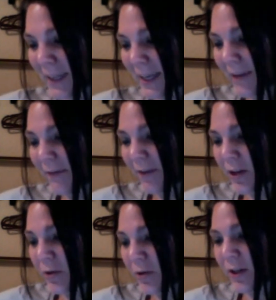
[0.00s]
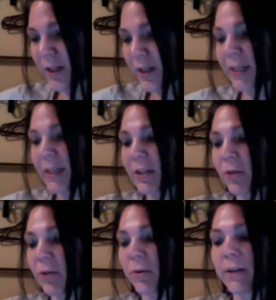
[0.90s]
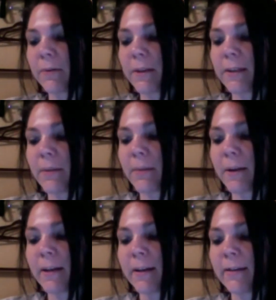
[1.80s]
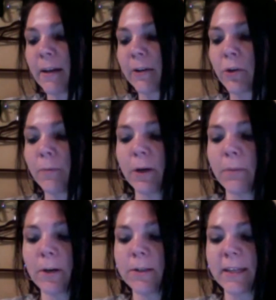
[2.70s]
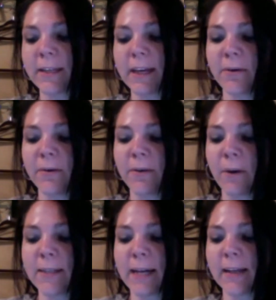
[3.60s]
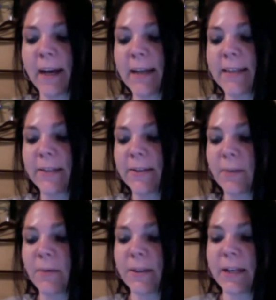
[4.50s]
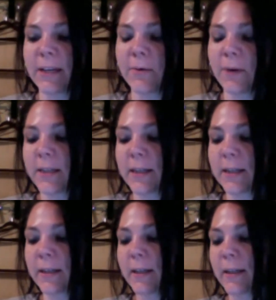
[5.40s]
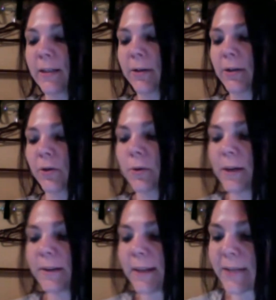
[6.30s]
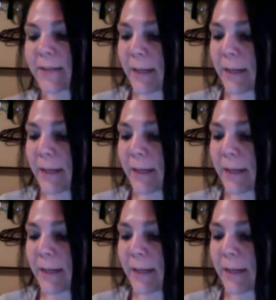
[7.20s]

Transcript: If you could tour with someone, a group or a person that you have always idolized, is there someone that you'd want to go on tour with? And that's from